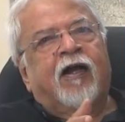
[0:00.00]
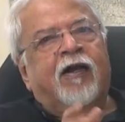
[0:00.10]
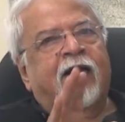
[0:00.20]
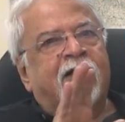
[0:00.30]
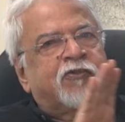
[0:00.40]

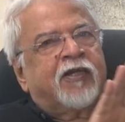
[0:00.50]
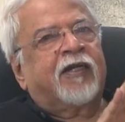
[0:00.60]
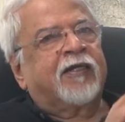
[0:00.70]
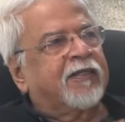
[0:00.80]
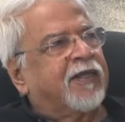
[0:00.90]
and as you
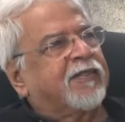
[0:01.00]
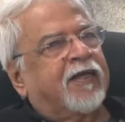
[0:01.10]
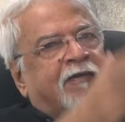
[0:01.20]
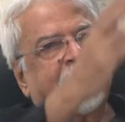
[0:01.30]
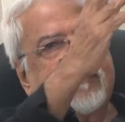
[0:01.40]
enter, there's
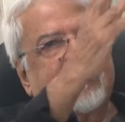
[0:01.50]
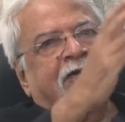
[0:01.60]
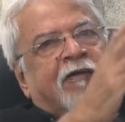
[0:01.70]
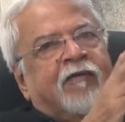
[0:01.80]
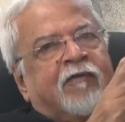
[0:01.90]
a
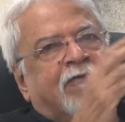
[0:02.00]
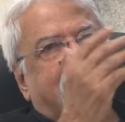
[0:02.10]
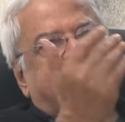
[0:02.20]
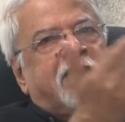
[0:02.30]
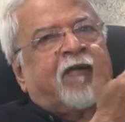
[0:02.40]

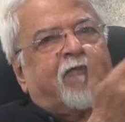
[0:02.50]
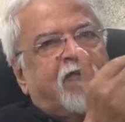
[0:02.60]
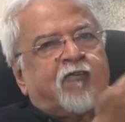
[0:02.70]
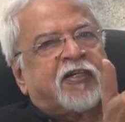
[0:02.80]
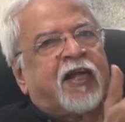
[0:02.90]
shaft,
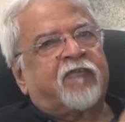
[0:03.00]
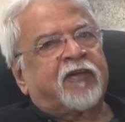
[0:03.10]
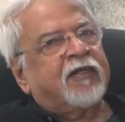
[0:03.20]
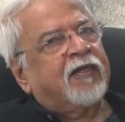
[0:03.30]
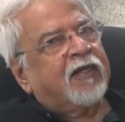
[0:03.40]
lift
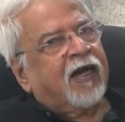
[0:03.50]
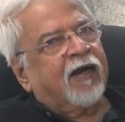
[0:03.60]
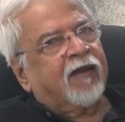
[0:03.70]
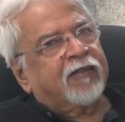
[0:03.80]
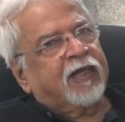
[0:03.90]
shaft,
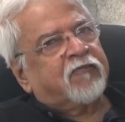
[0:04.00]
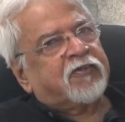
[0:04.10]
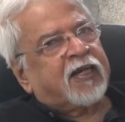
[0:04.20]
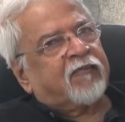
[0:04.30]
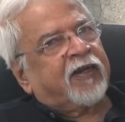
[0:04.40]
and on the lift
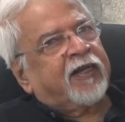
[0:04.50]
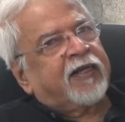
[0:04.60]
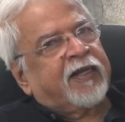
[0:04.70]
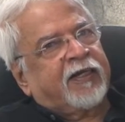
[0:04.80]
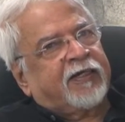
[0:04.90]
shaft, I
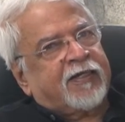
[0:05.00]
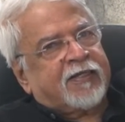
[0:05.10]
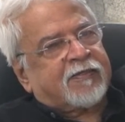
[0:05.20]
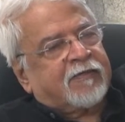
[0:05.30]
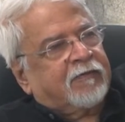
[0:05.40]
created
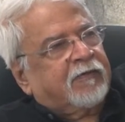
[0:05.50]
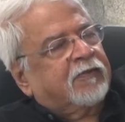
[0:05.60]
this.